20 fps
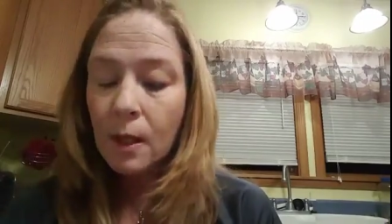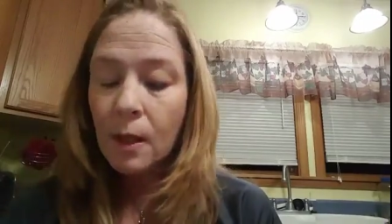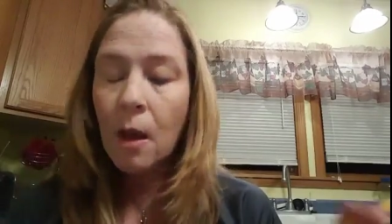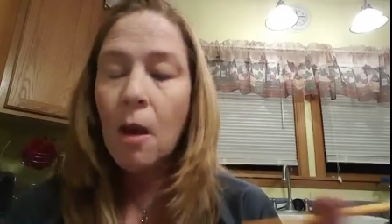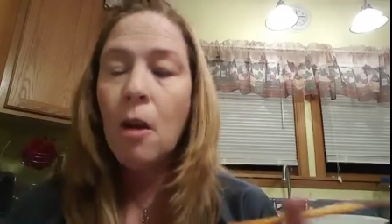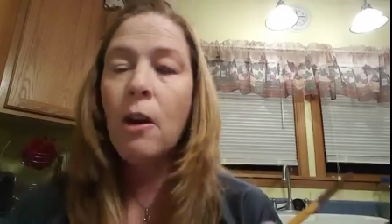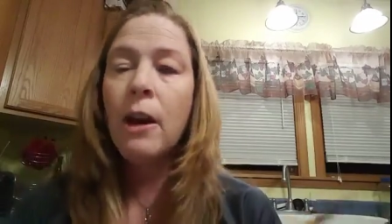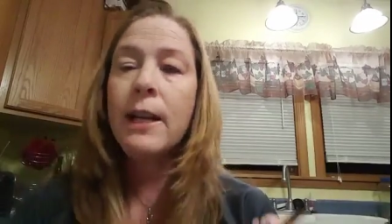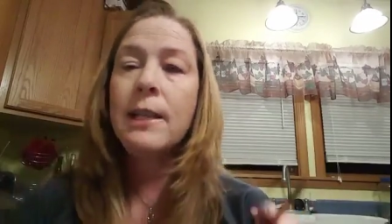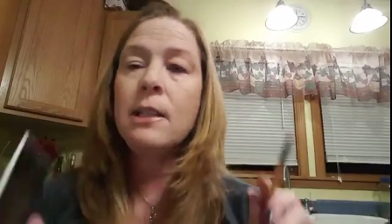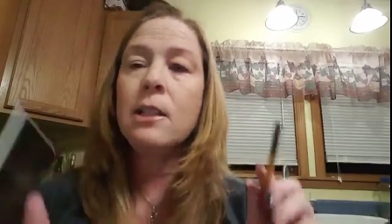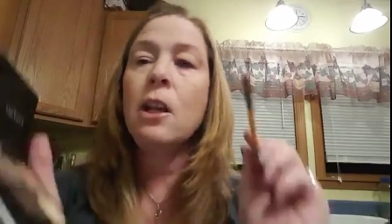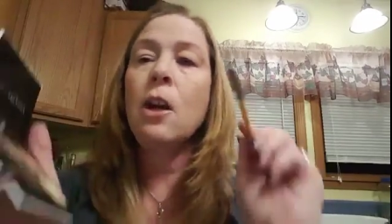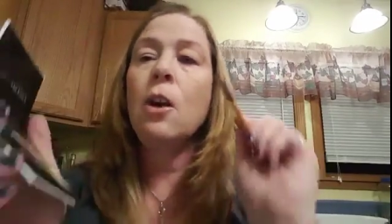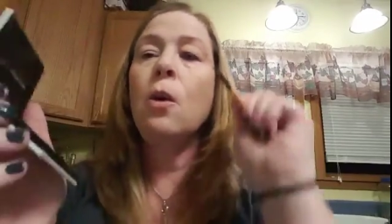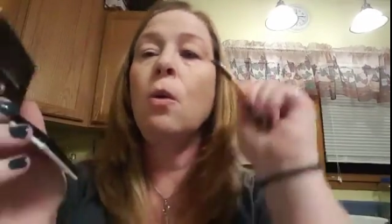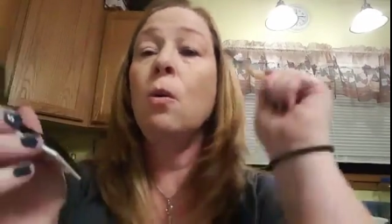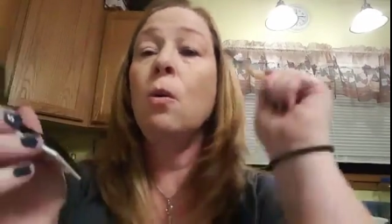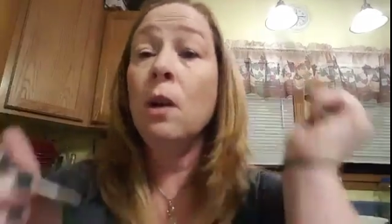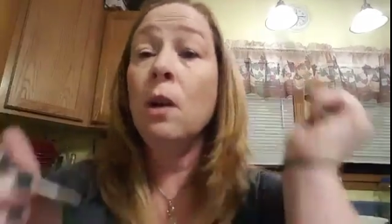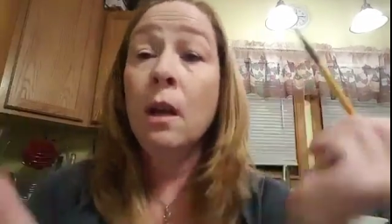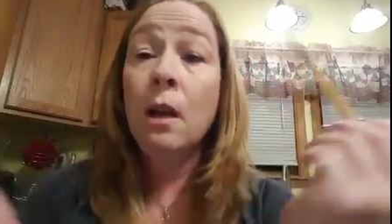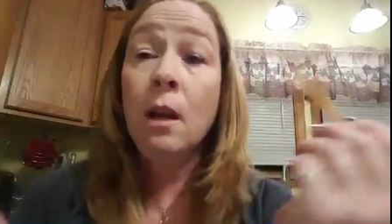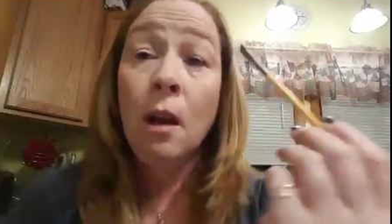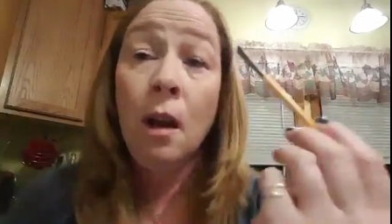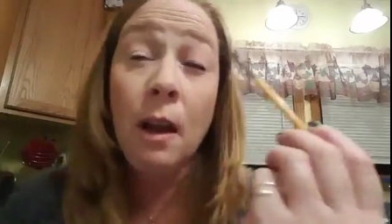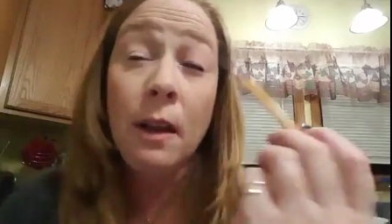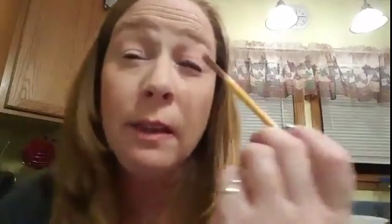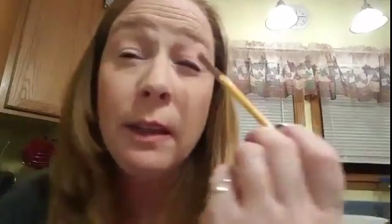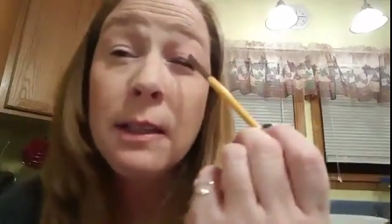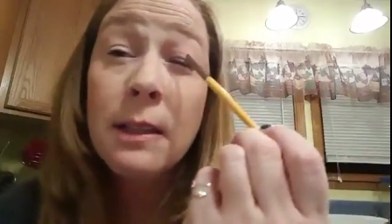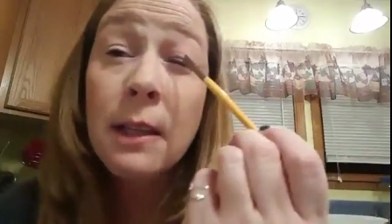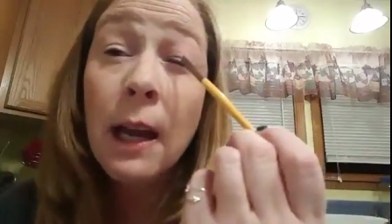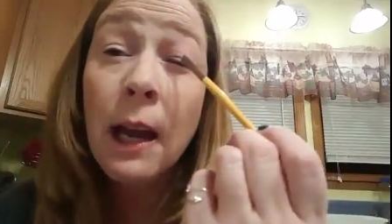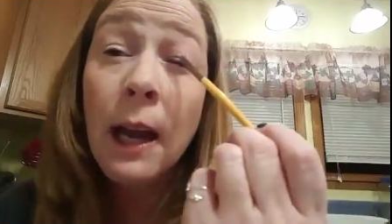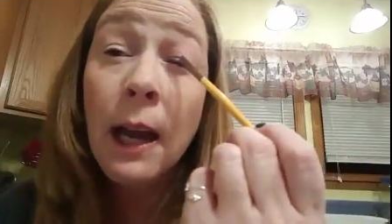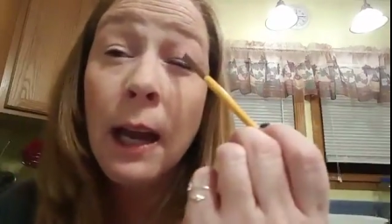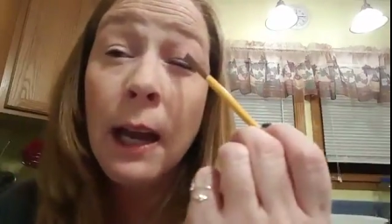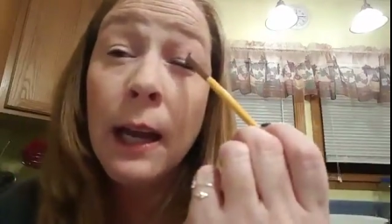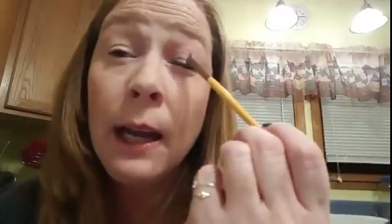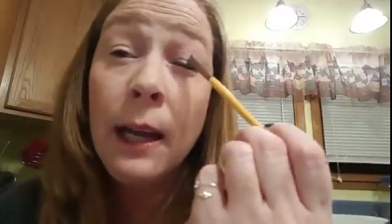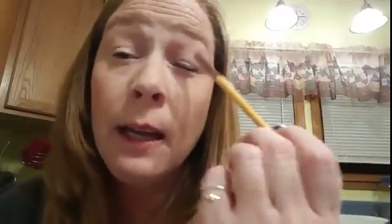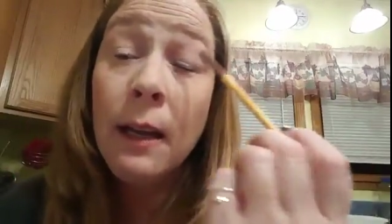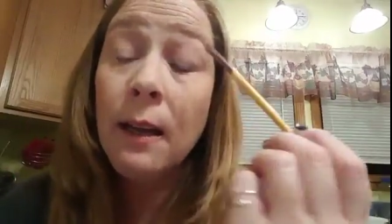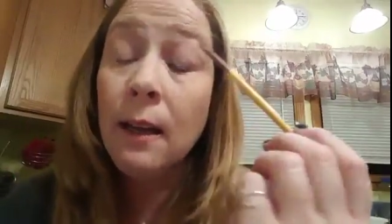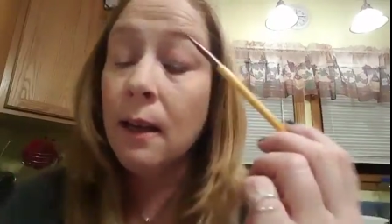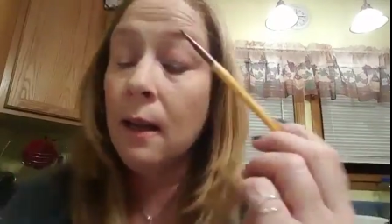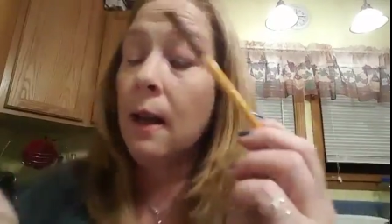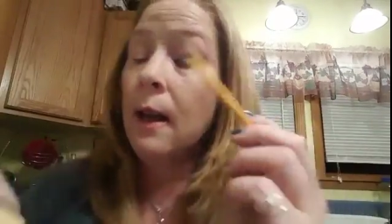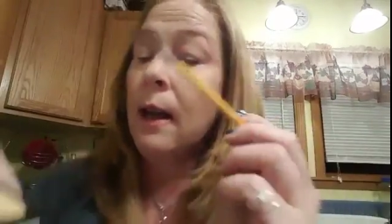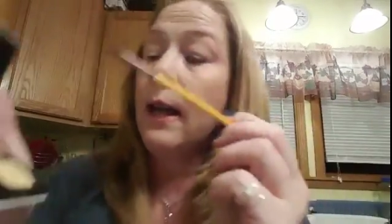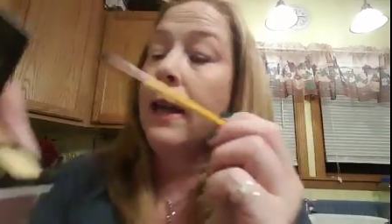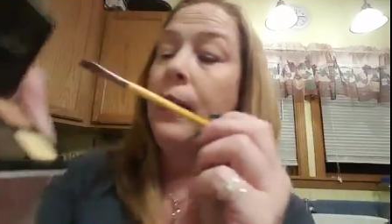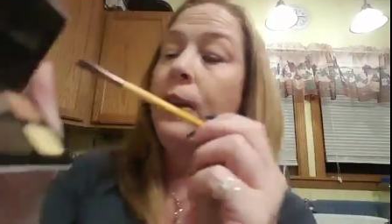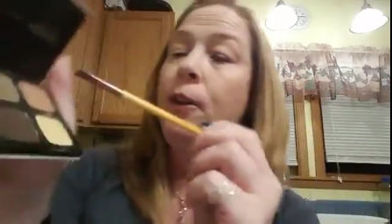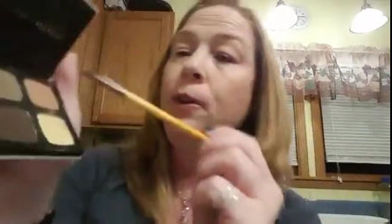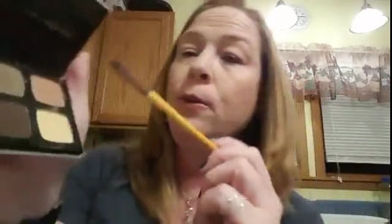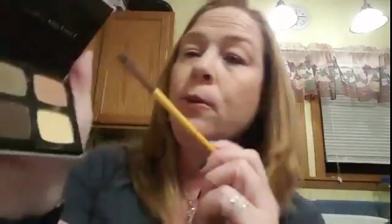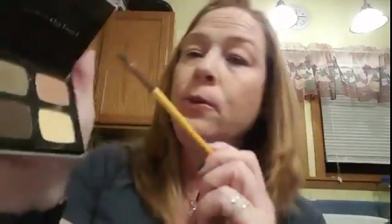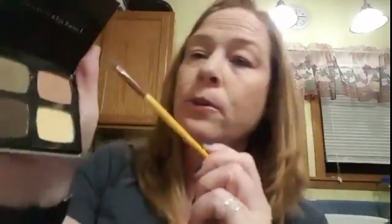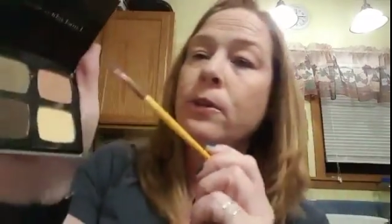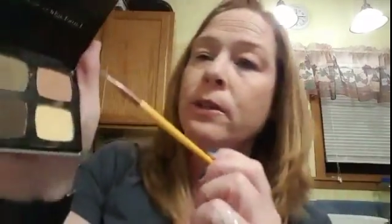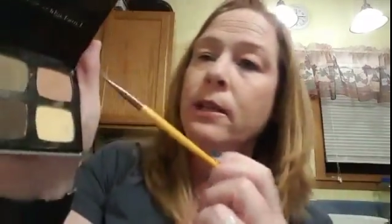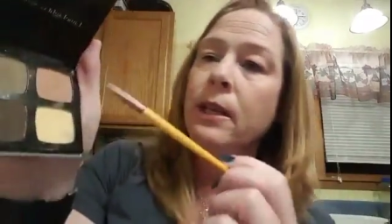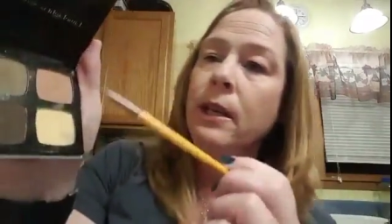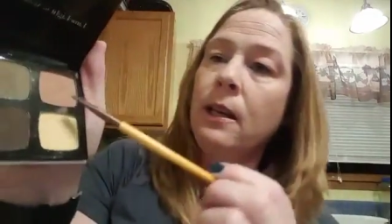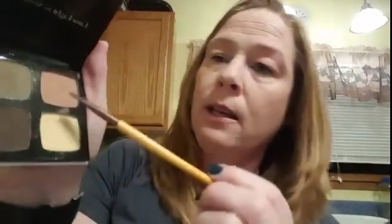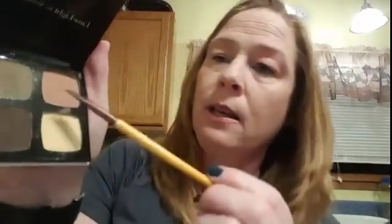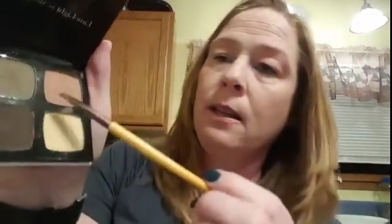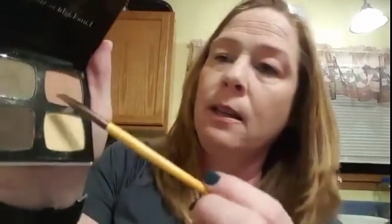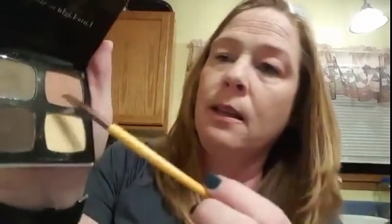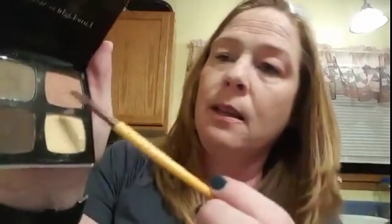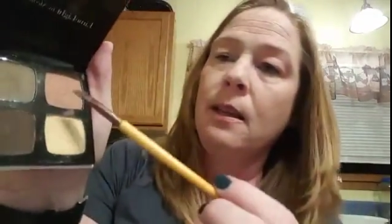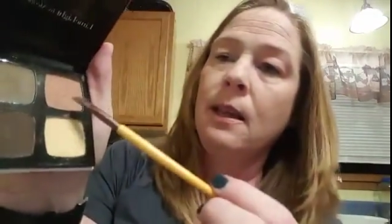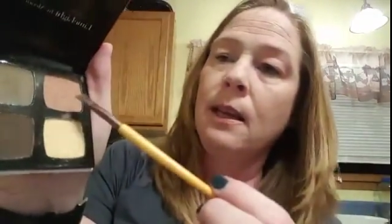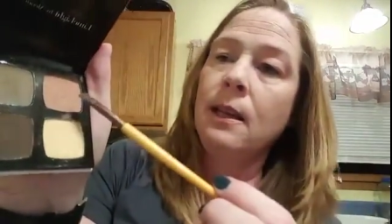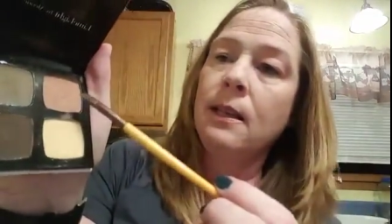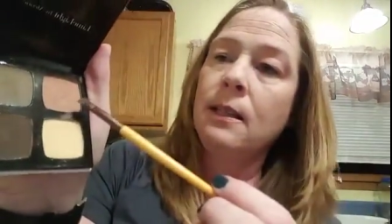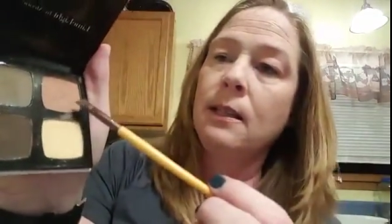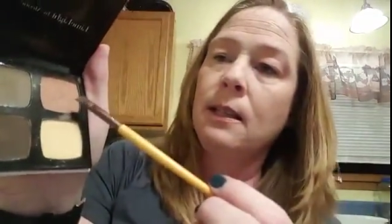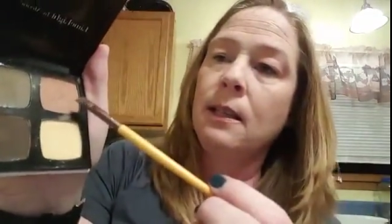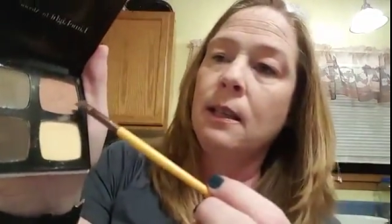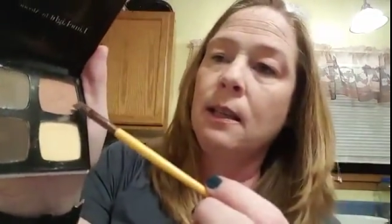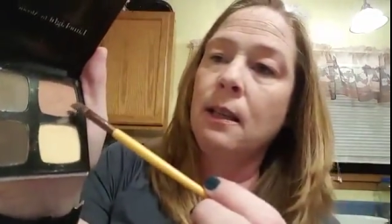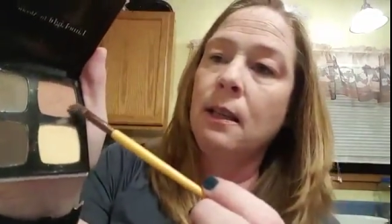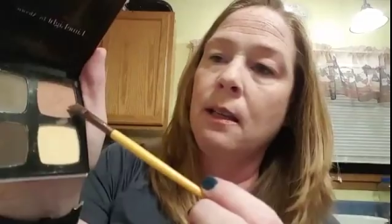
Alright, so on this eye, I used this.